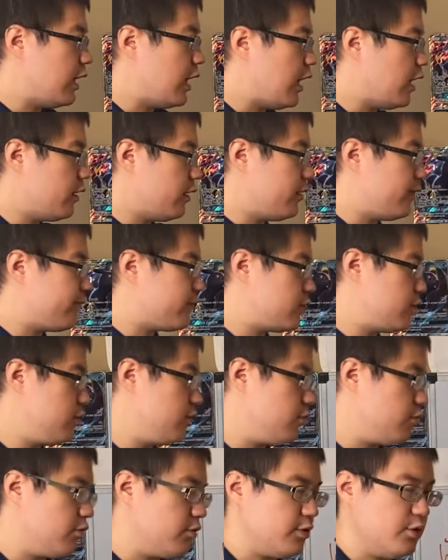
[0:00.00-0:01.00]
ln of
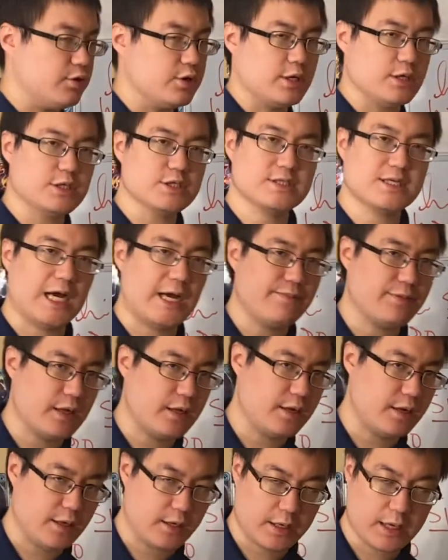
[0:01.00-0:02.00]
2, you can just type that
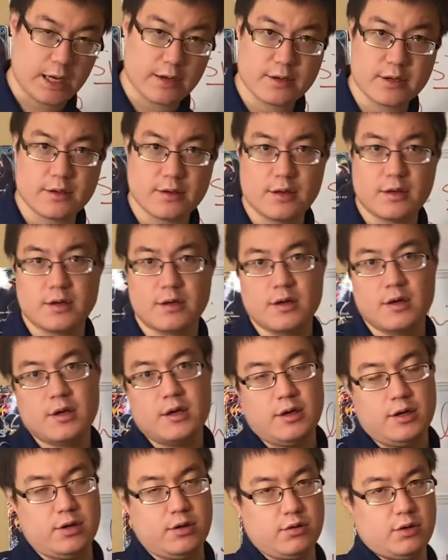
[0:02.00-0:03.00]
in a calculator.
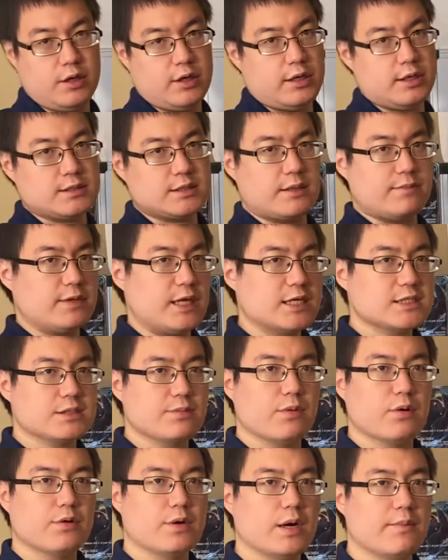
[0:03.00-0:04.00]
You're going to get some
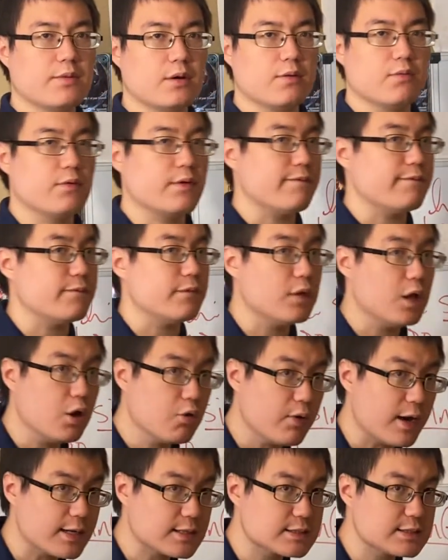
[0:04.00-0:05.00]
decimal number with
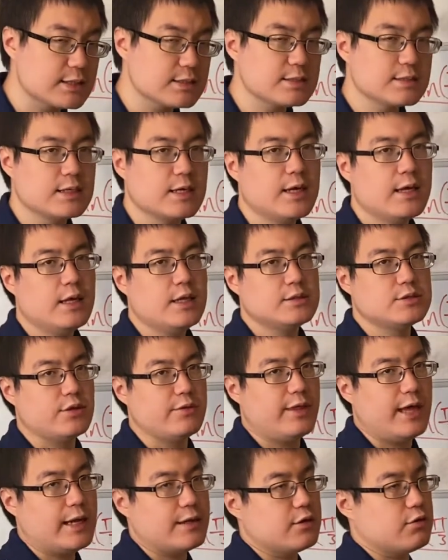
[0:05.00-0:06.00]
no x's, so
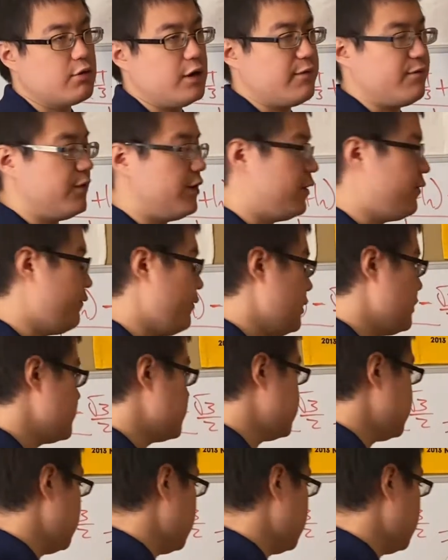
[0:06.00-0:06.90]
that derivative is